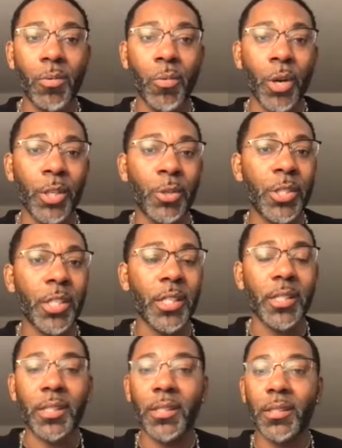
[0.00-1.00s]
Were you
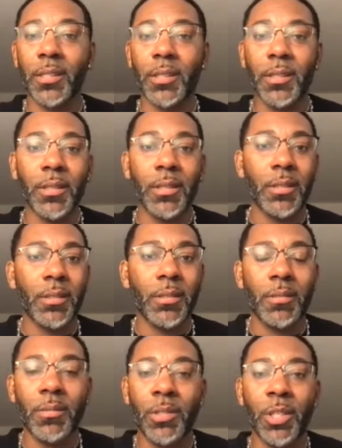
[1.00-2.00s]
just,
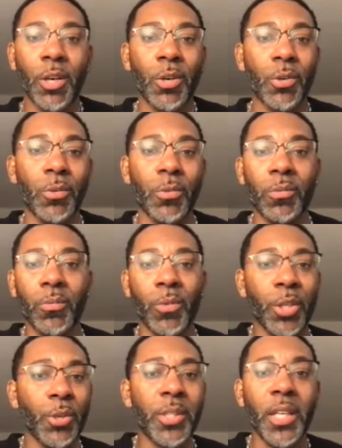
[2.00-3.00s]

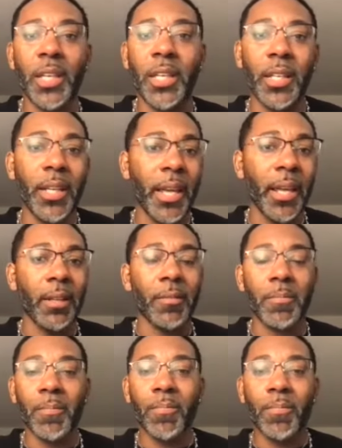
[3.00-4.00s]
were you thinking that,
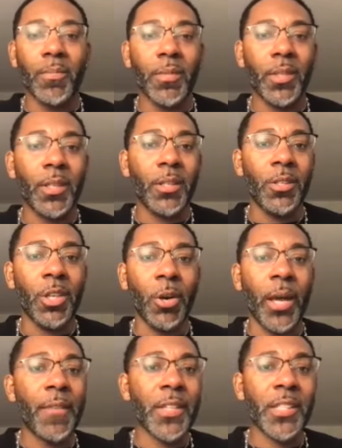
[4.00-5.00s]

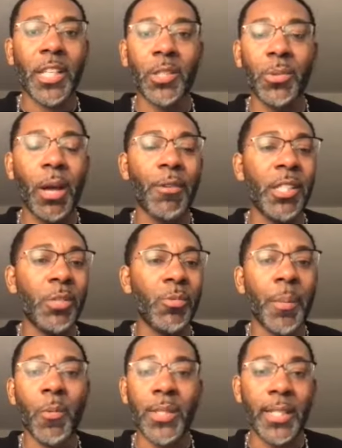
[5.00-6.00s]
having sex with all these
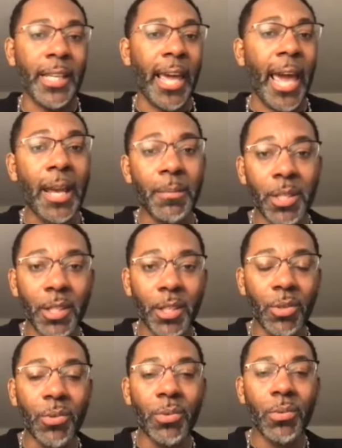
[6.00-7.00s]
women was a game to
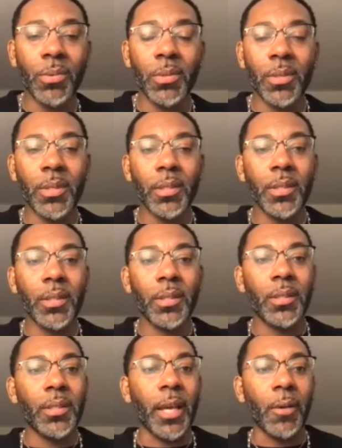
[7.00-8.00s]
you?
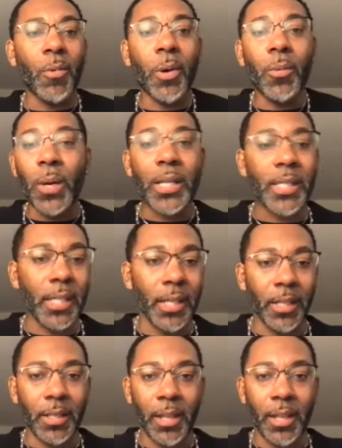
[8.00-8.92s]
Like what was it?